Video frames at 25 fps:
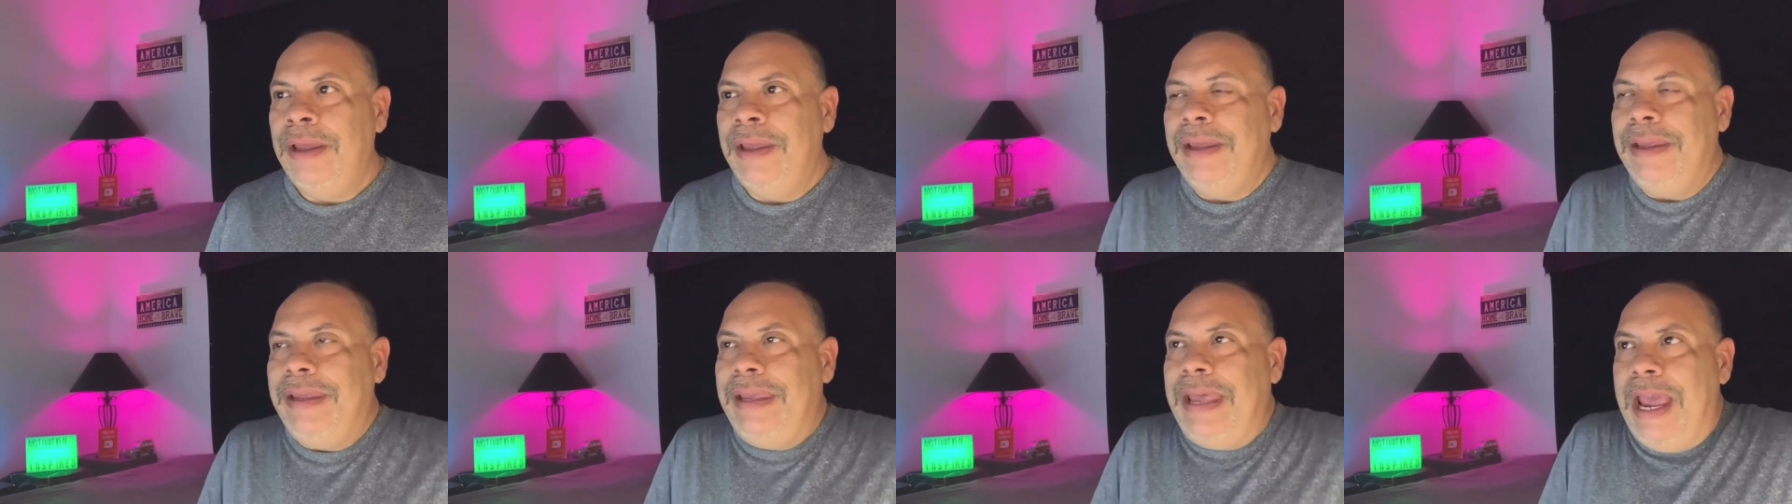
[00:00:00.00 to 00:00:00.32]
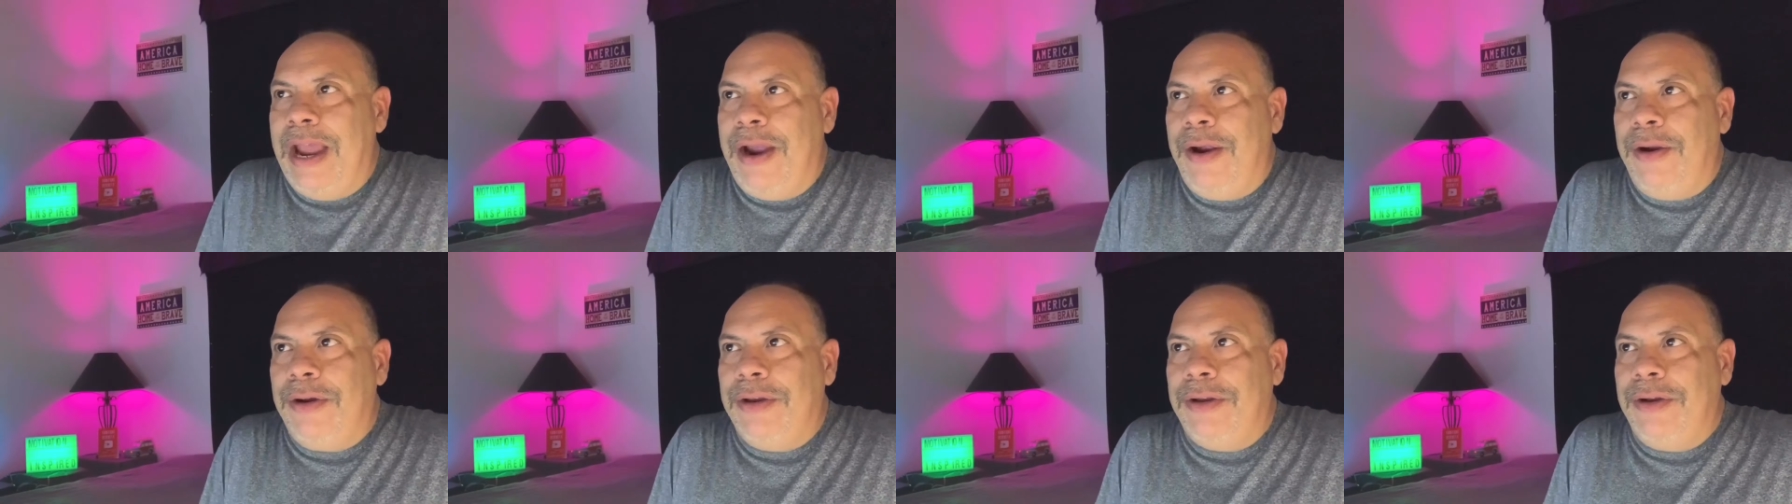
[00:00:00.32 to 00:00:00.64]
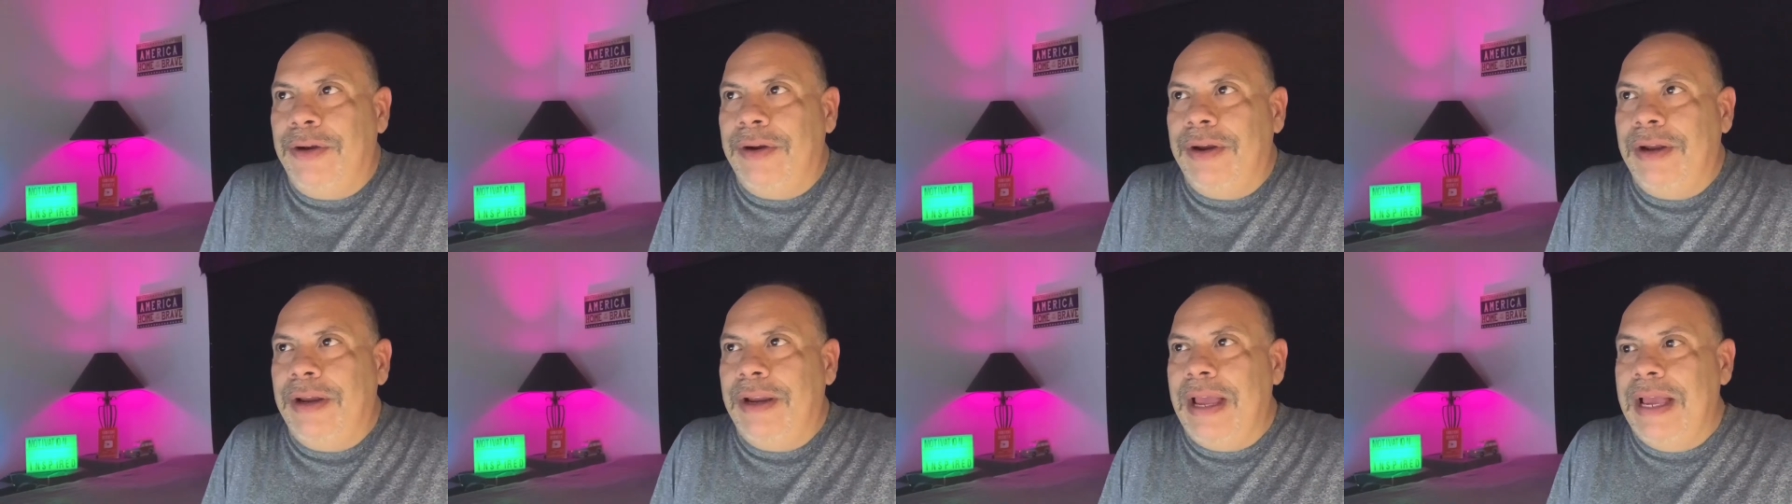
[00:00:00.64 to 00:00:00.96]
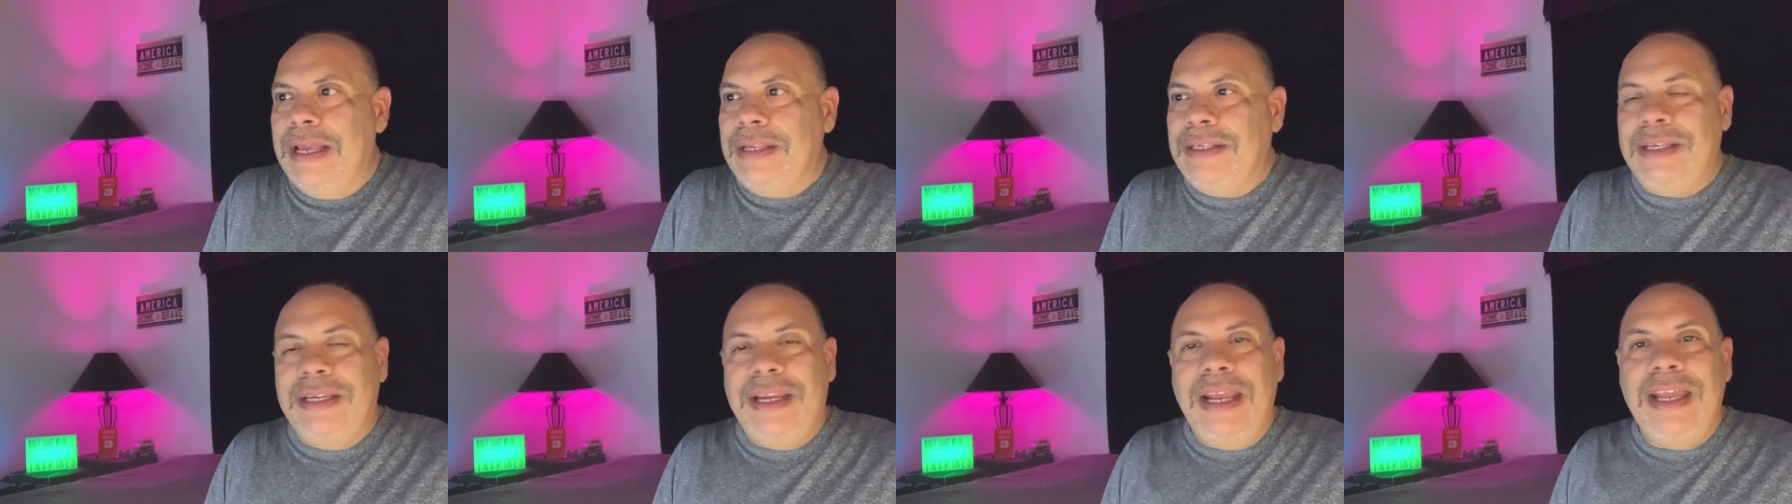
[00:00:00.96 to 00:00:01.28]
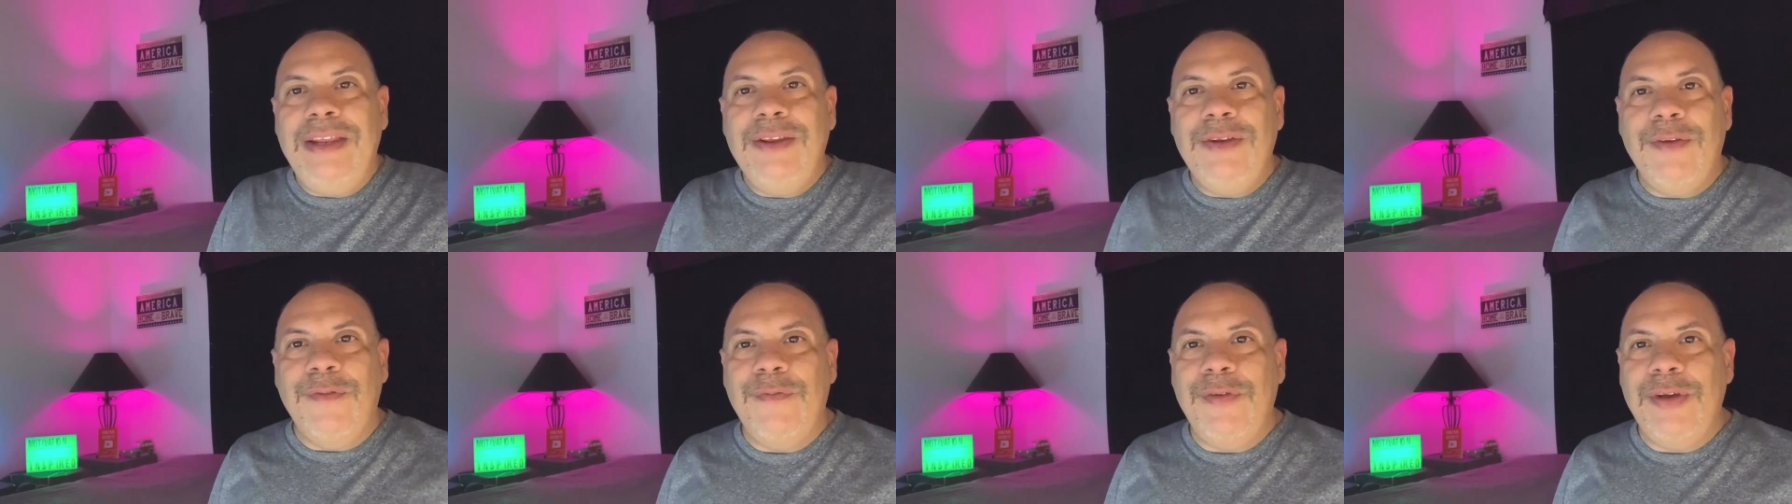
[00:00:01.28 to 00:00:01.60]
character as an
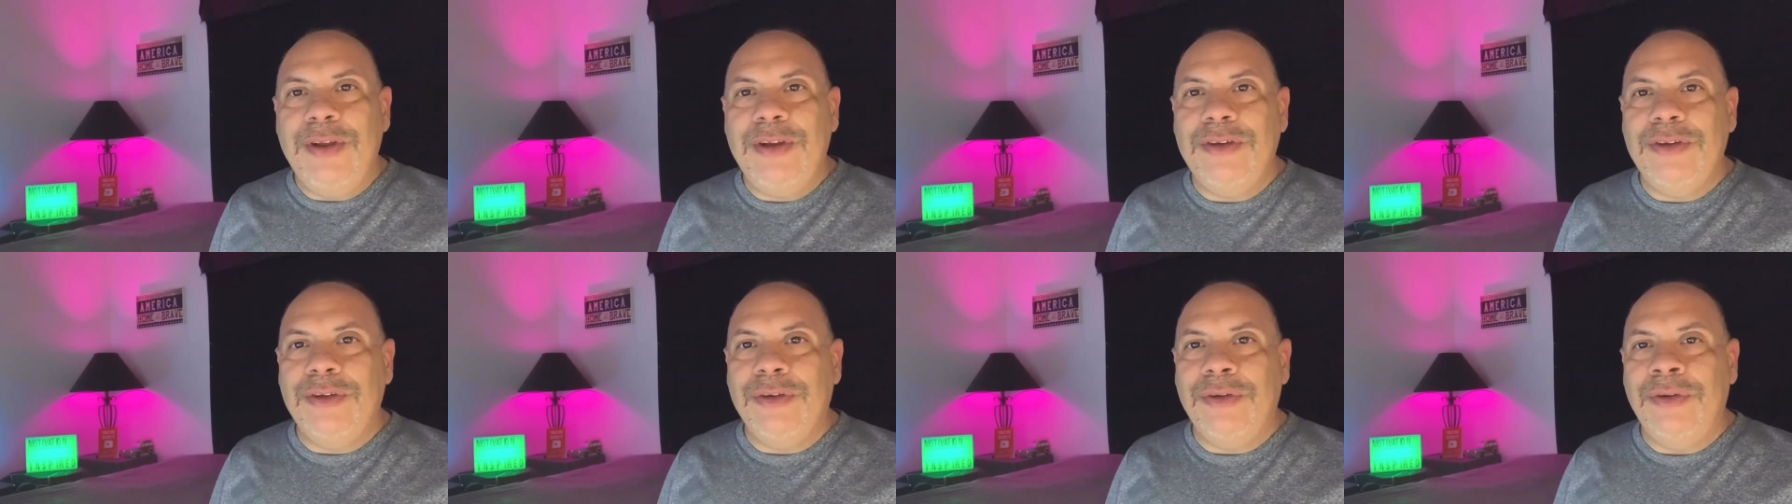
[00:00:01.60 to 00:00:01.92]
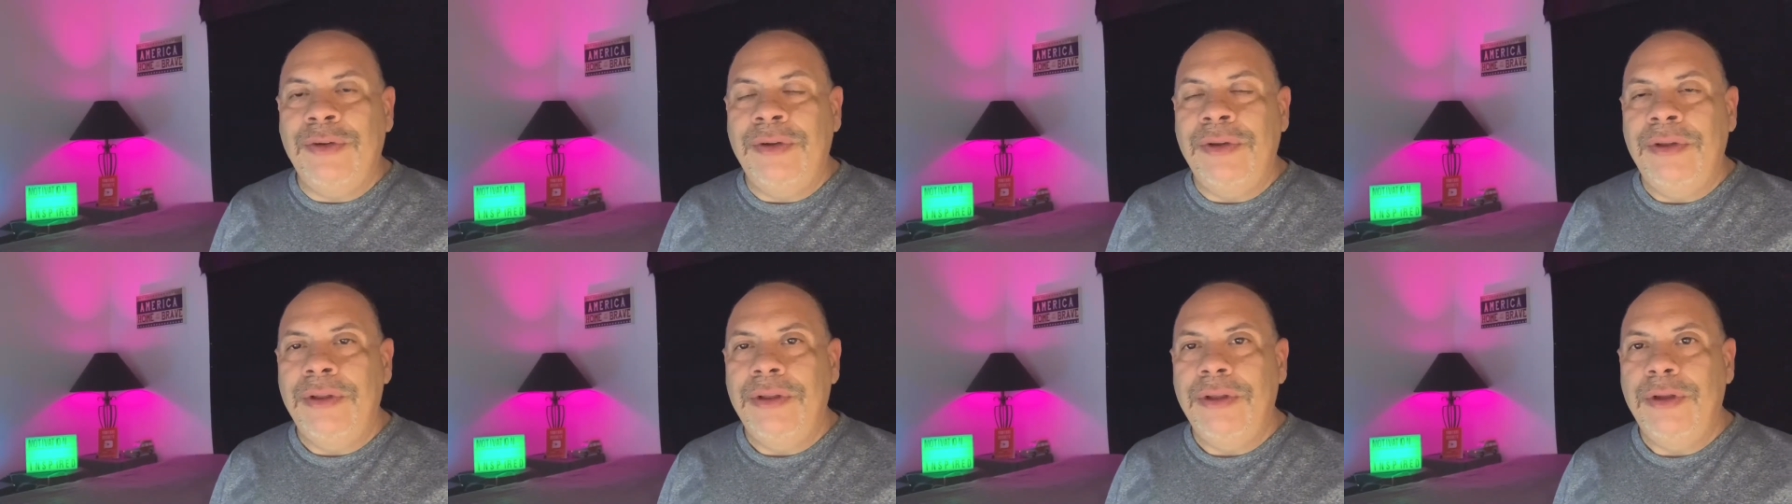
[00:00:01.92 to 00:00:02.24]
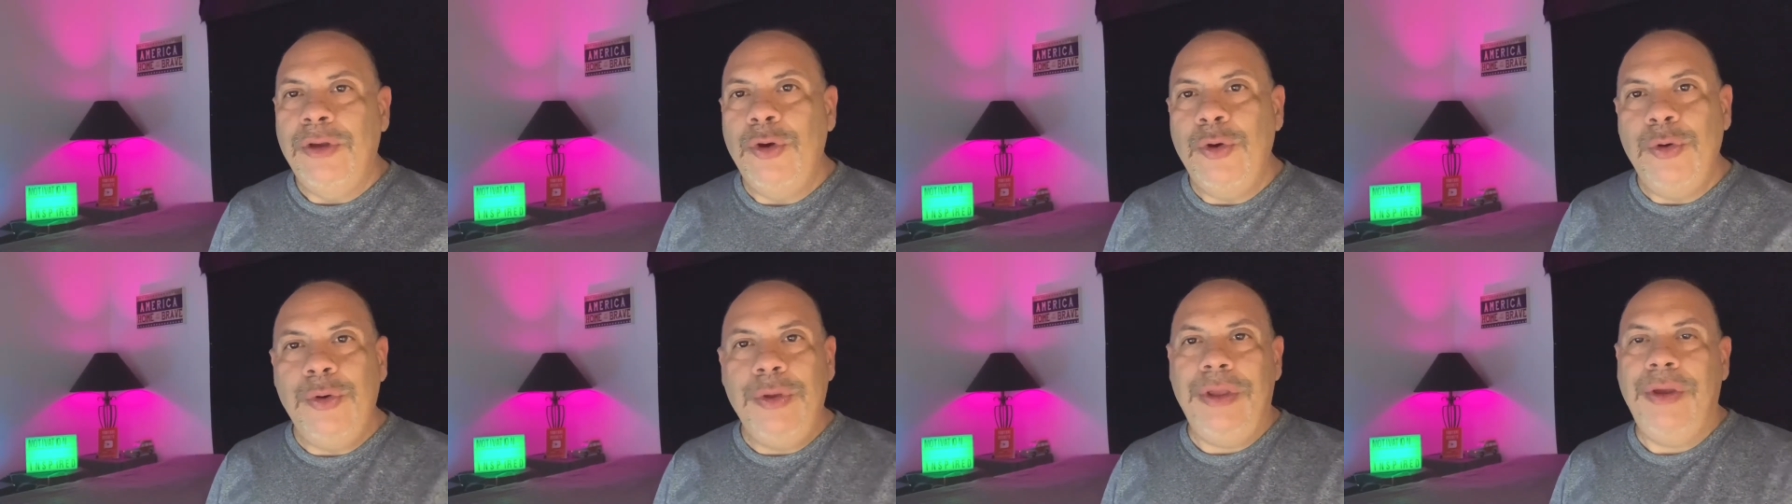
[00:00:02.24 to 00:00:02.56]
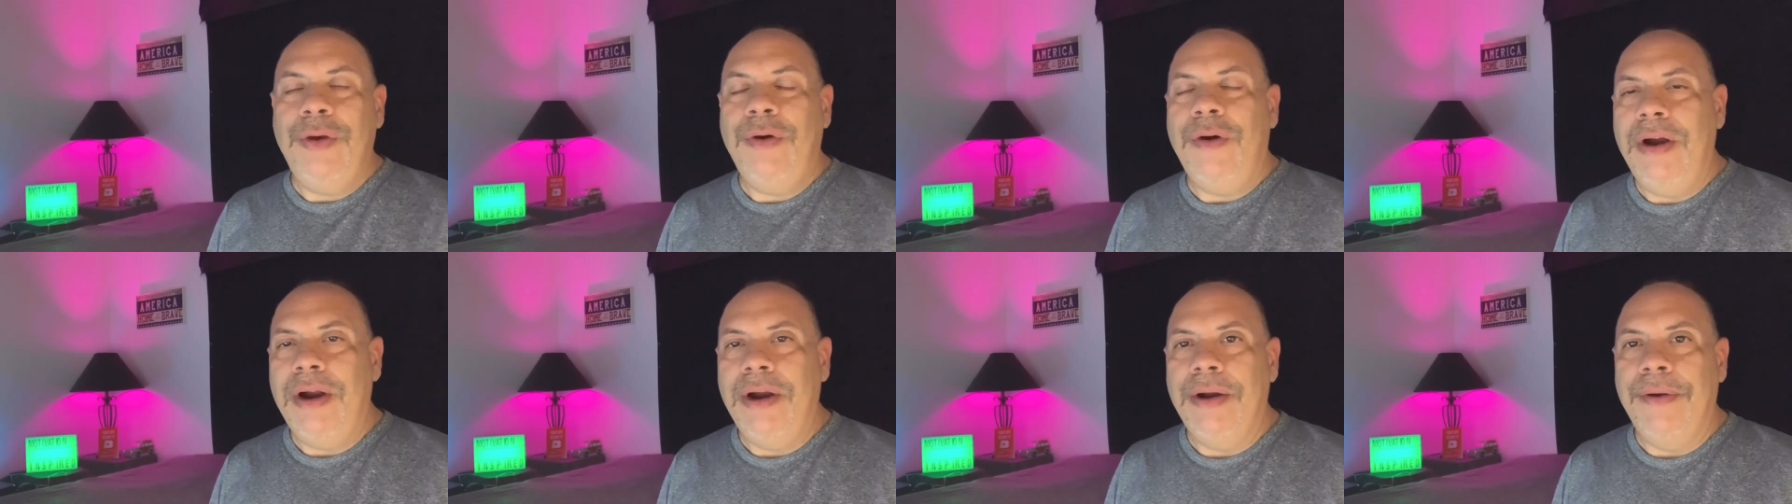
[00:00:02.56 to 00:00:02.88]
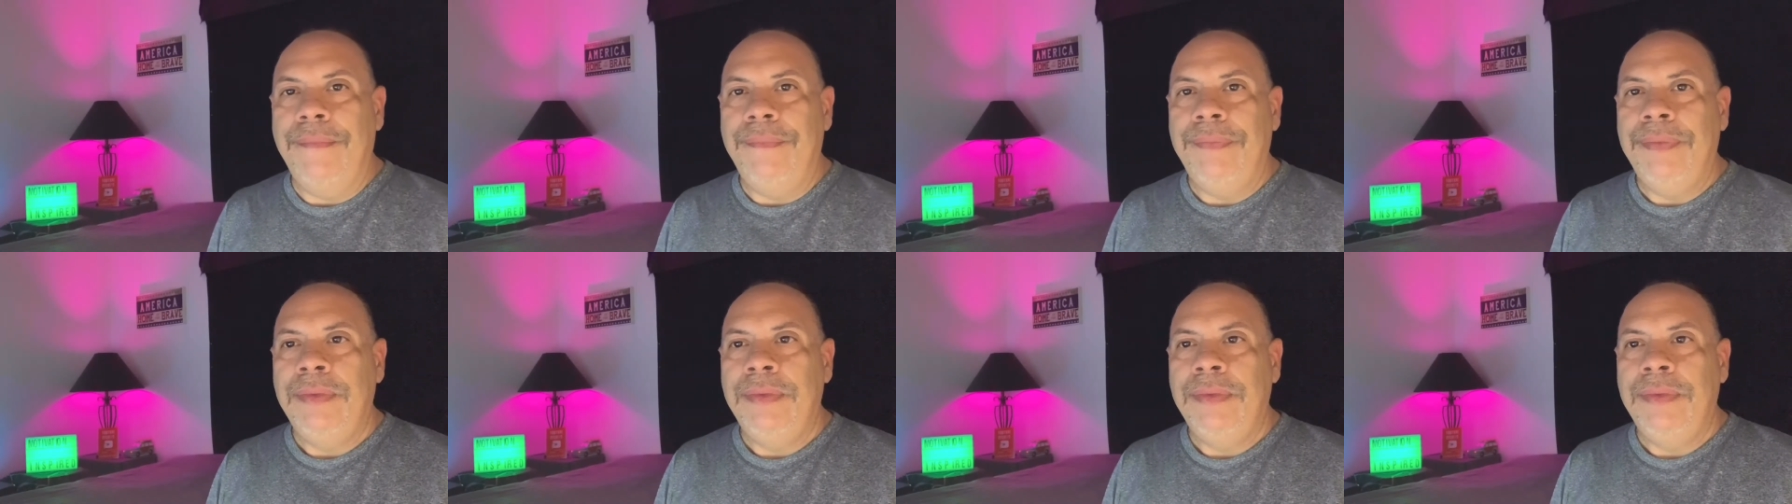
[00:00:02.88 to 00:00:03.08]
individual who you are.